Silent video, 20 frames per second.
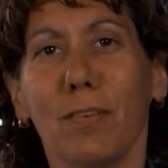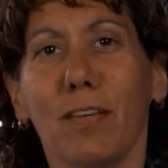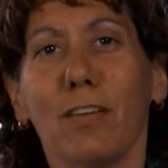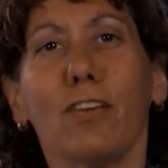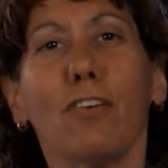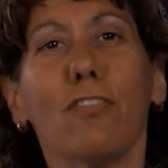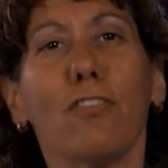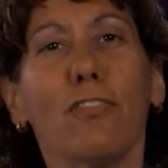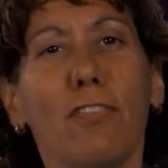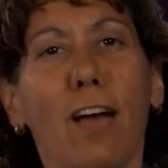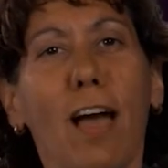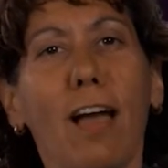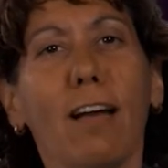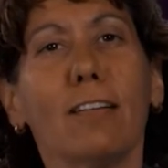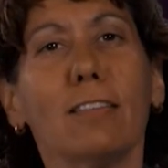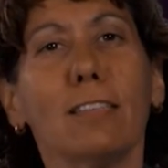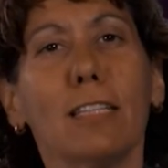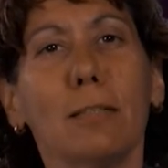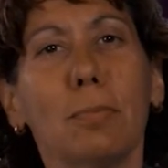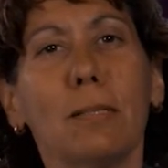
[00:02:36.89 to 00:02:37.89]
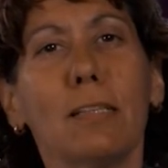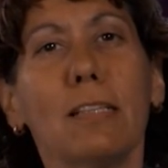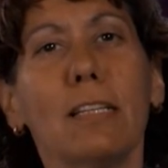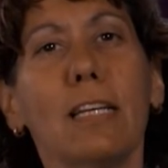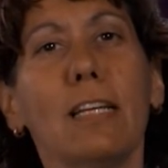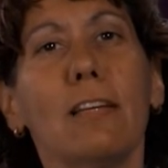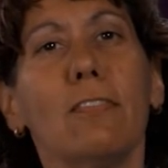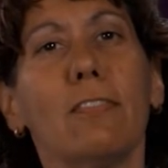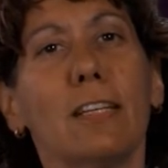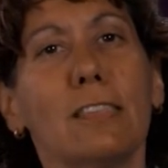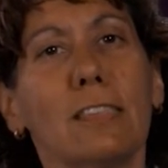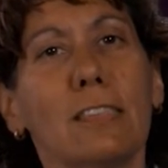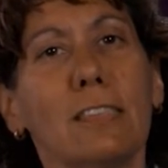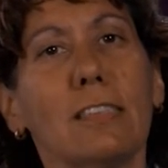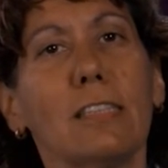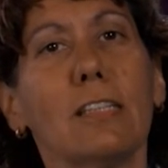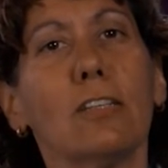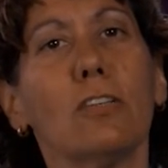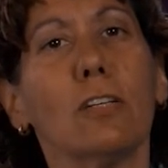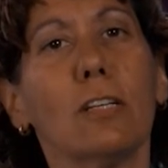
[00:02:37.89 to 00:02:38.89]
your faculty believe it still